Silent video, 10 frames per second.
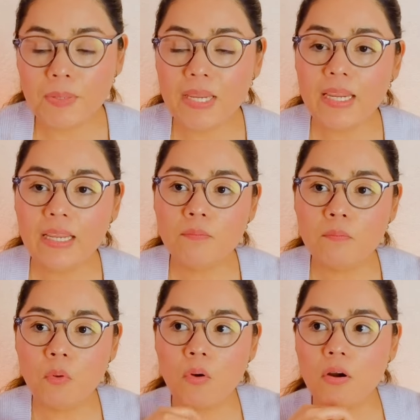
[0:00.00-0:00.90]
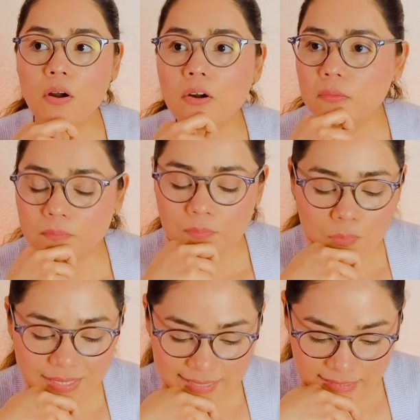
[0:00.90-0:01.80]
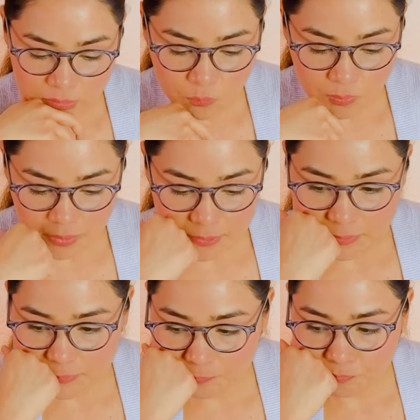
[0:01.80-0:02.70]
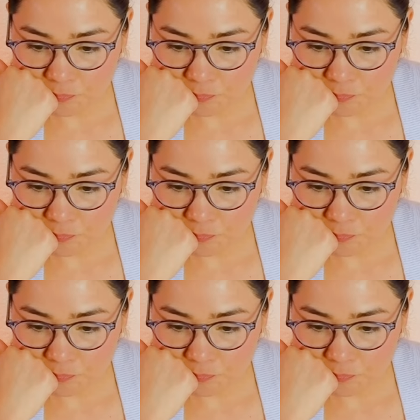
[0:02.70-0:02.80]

being more, what is the word?